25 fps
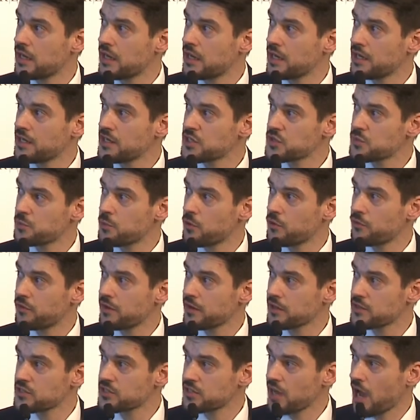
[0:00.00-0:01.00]
is moving
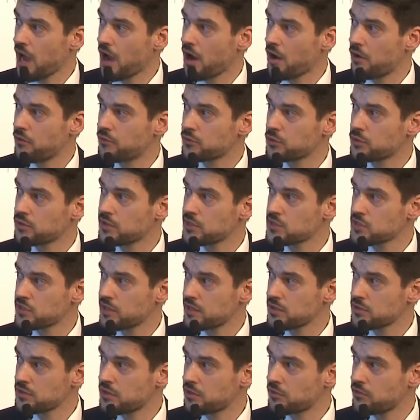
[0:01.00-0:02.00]
south to the
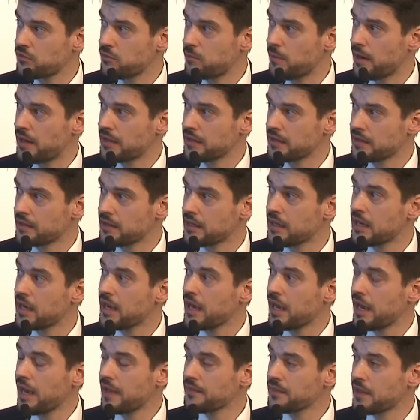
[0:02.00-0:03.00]
center of Mali
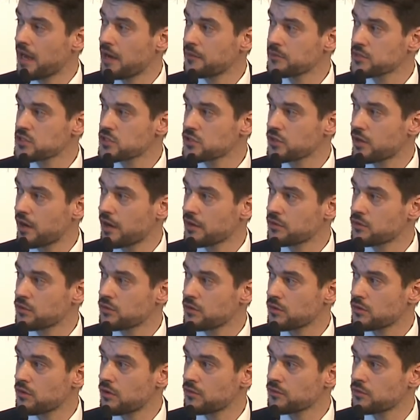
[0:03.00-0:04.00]
and outside to the
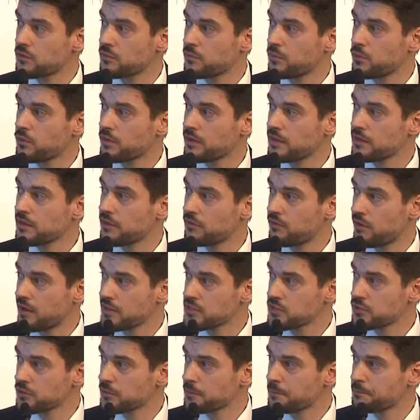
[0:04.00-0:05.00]
northern Burkina
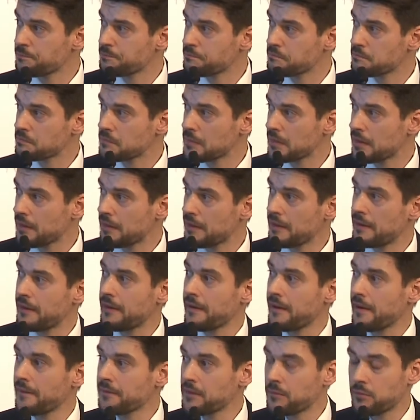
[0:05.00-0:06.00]
Faso.
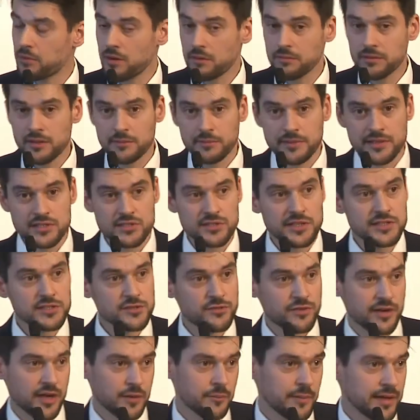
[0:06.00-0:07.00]
And the problem is, it's
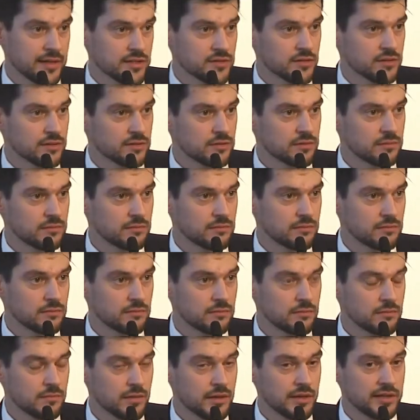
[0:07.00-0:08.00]
fragmented.
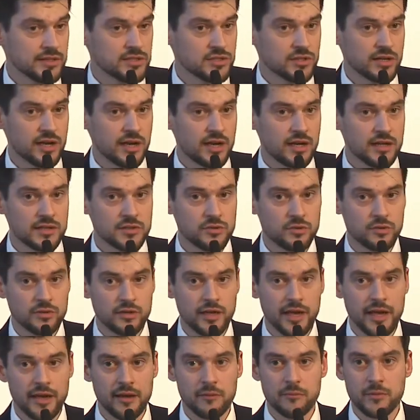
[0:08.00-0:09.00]
It's hard to
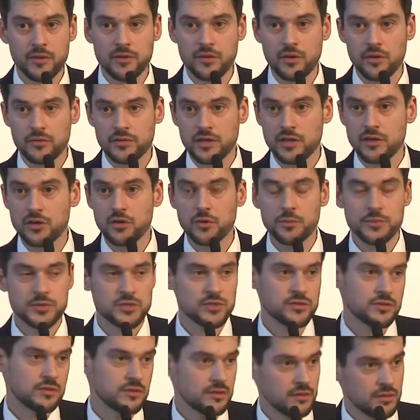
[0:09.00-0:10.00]
name, you know, the
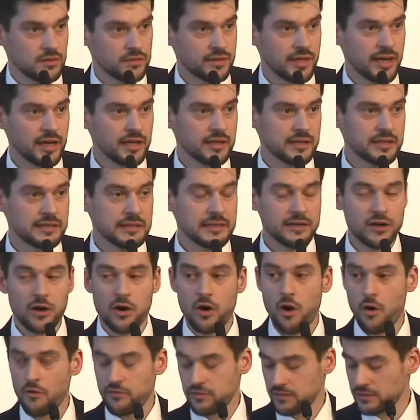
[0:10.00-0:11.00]
groups. They are
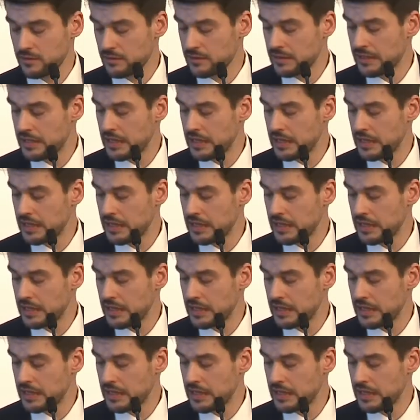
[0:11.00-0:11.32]
often